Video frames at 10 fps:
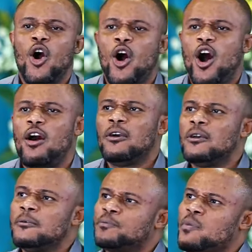
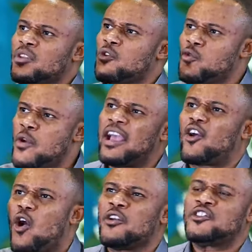or
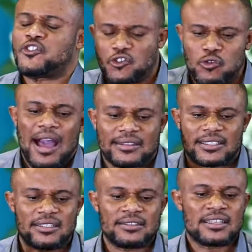
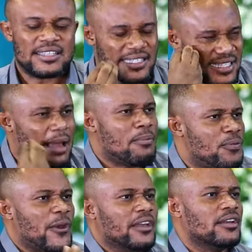reconstruct
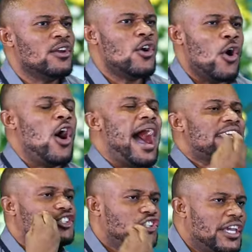something or
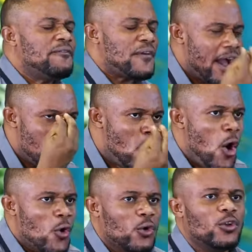achieve a
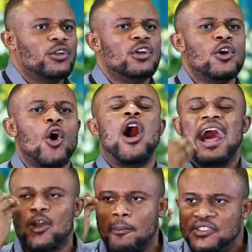goal
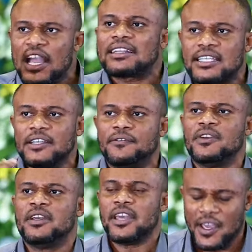or an objective,
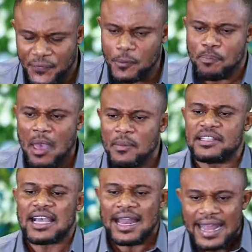if you
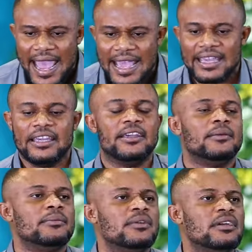permit an
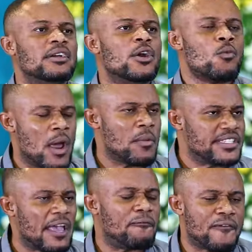A.
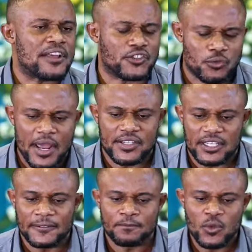When we say
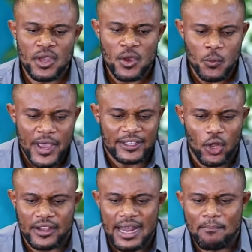frustration, we
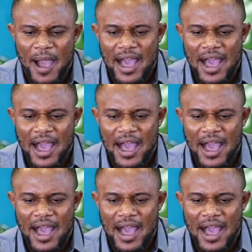are talking